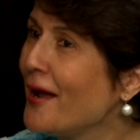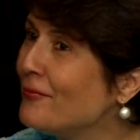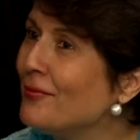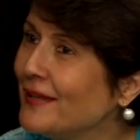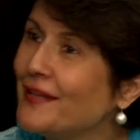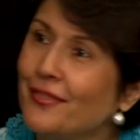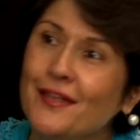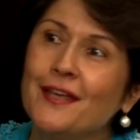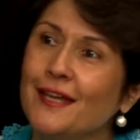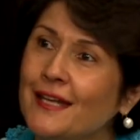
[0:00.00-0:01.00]
I really
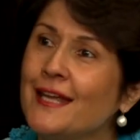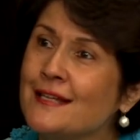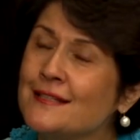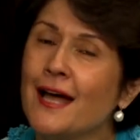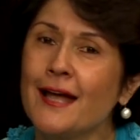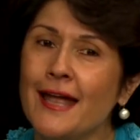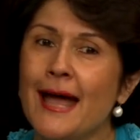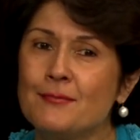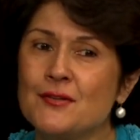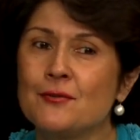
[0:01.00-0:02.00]
think it is. I
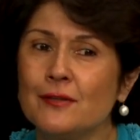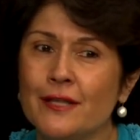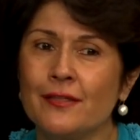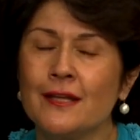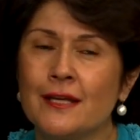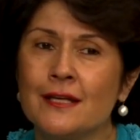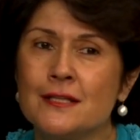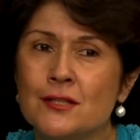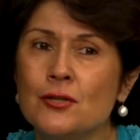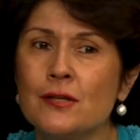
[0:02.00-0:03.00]
absolutely think it
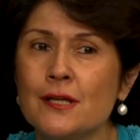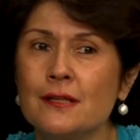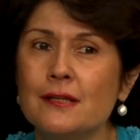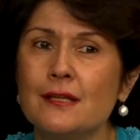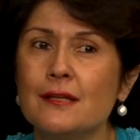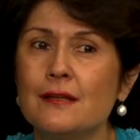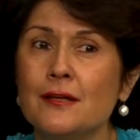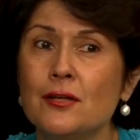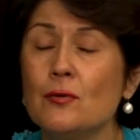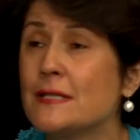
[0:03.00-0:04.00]
is. You know,
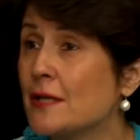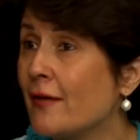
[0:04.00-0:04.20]
the U.S.